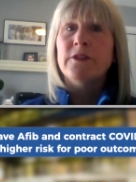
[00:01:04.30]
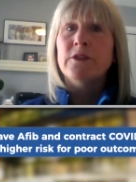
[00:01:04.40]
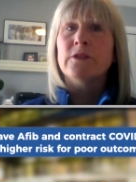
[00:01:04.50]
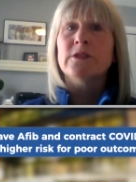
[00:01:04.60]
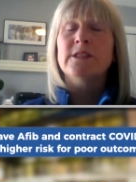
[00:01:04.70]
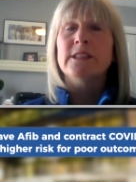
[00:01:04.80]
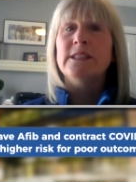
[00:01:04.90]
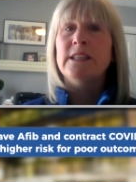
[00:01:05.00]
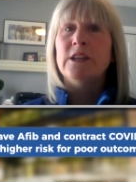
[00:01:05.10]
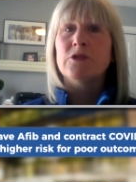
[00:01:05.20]
if you're
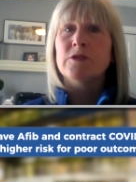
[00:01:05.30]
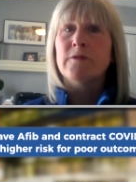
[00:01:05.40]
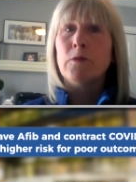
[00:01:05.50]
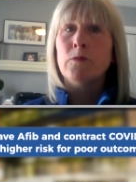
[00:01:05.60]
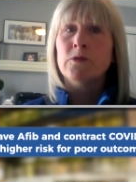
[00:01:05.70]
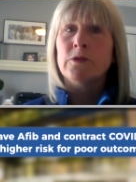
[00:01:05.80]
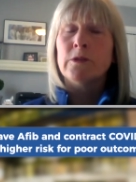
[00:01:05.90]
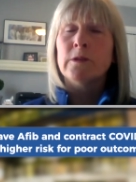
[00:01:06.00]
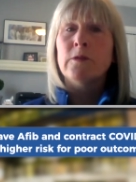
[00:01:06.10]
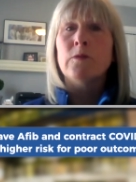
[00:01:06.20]
60 years of
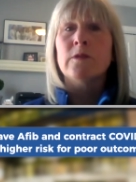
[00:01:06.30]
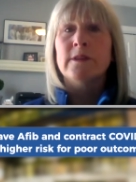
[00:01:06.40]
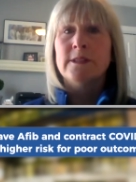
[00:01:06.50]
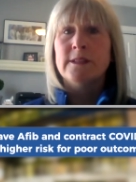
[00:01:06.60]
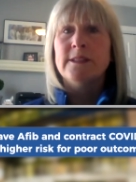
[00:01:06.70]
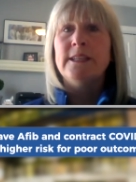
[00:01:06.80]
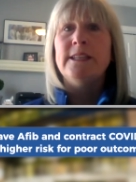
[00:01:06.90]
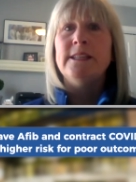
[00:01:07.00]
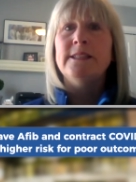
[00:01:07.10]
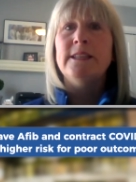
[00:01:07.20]
older, or as the
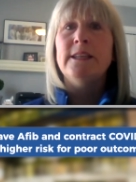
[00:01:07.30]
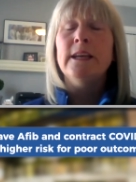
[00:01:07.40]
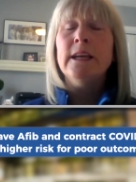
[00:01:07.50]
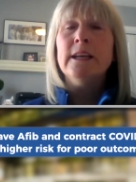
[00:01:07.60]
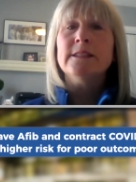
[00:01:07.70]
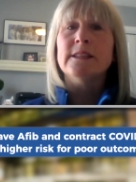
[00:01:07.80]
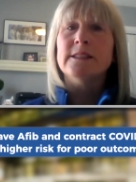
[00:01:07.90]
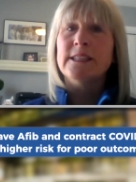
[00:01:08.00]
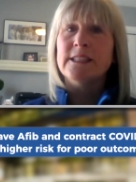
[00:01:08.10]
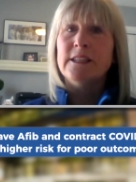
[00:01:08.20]
CDC says
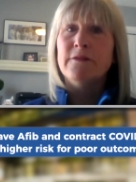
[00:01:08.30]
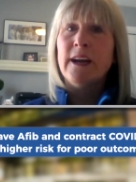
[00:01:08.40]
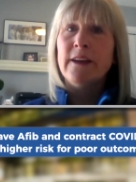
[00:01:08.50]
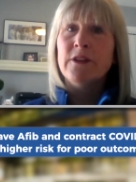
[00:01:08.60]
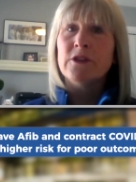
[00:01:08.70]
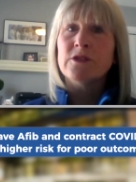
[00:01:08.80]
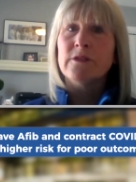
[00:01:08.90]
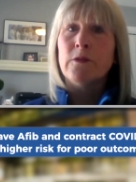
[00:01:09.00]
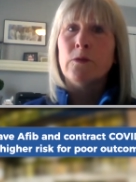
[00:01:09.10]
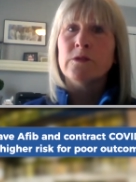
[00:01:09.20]
65 years
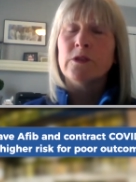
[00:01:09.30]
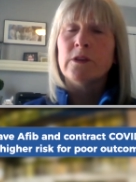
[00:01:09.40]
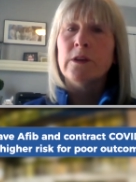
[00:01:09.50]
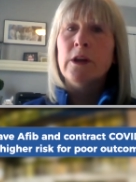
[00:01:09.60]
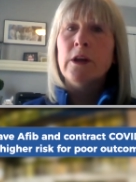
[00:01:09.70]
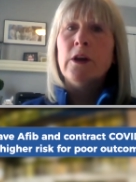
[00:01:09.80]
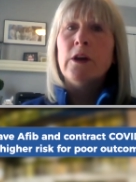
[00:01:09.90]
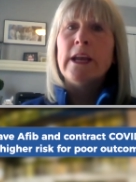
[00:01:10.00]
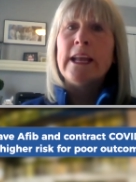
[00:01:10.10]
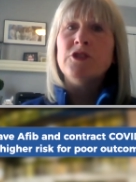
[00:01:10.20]
of older,
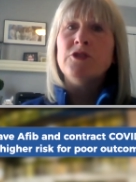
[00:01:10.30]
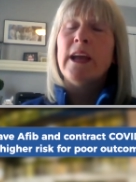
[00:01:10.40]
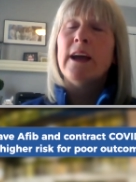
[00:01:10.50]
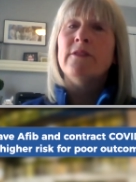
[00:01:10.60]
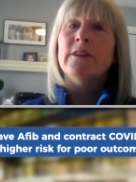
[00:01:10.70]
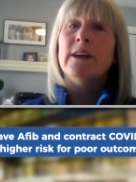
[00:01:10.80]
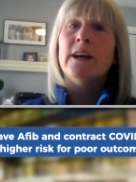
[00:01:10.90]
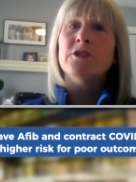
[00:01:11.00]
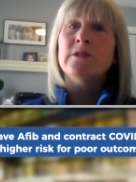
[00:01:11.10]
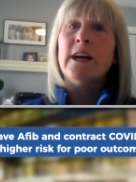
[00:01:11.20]
and you have
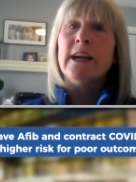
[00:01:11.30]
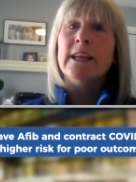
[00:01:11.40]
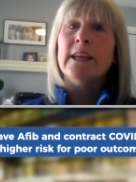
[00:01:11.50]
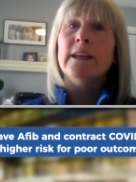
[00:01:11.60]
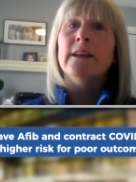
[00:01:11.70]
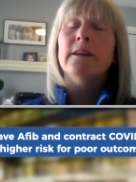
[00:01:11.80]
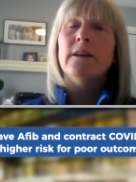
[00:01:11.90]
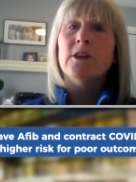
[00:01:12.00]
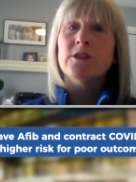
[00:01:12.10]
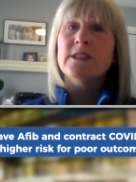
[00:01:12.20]
underlying
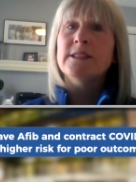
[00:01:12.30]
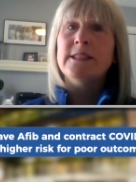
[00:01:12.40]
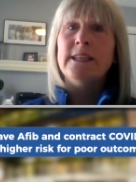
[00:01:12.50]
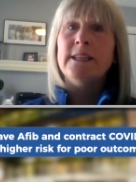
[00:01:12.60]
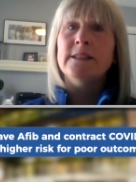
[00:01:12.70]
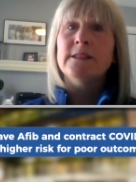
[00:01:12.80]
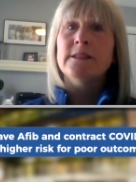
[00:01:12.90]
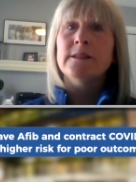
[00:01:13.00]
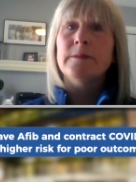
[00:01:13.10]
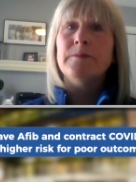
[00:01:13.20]
heart
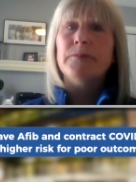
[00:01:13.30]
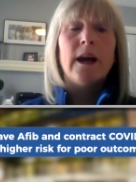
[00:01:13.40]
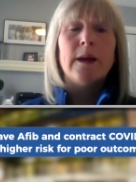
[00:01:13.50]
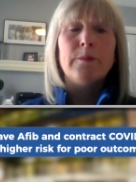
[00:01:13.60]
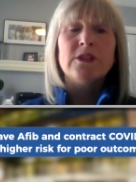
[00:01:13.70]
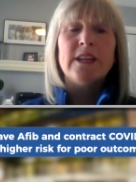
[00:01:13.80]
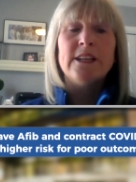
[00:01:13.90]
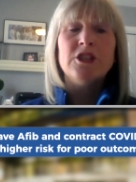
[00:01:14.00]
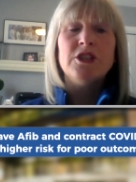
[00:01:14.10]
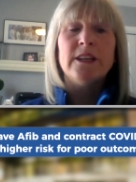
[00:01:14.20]
disease,
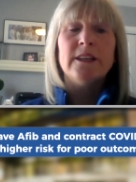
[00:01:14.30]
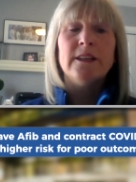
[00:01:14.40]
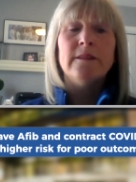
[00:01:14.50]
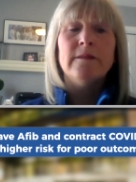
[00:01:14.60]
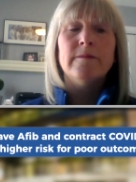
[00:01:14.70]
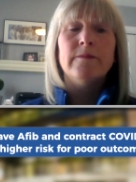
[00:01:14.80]
hypertension,